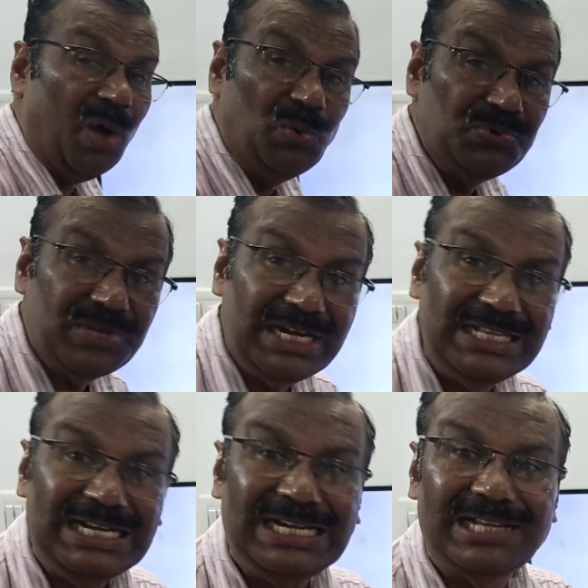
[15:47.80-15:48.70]
outside
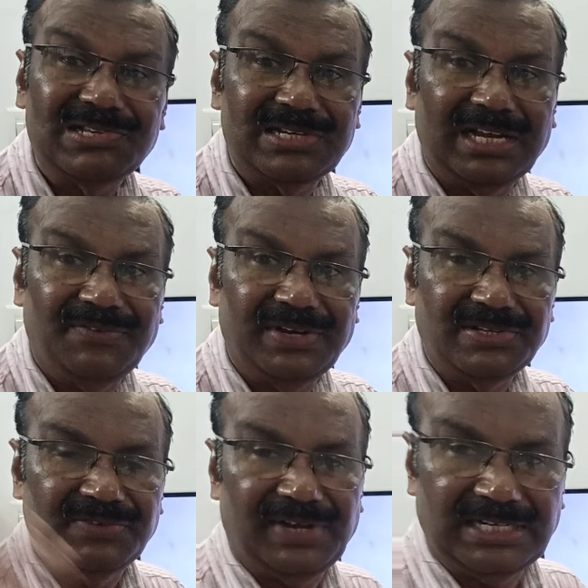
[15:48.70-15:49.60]
the intestine,
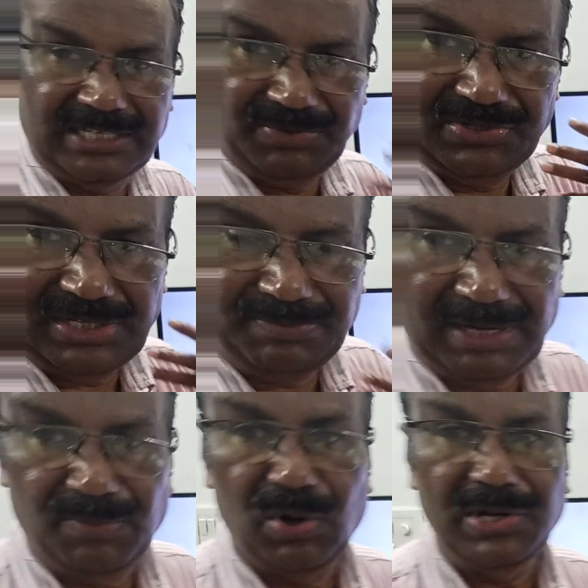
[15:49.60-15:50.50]
friends. For example, you see
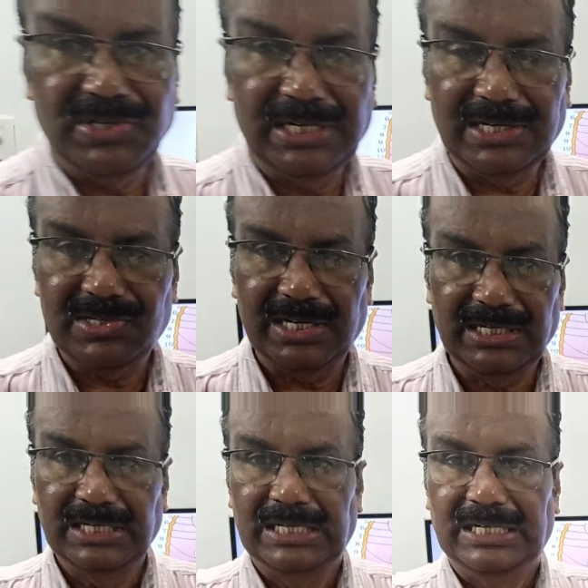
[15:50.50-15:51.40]
my body's
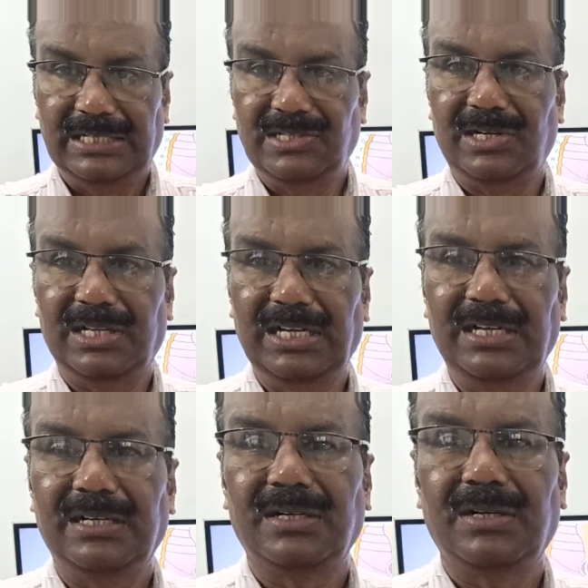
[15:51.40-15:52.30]
intestine. These are the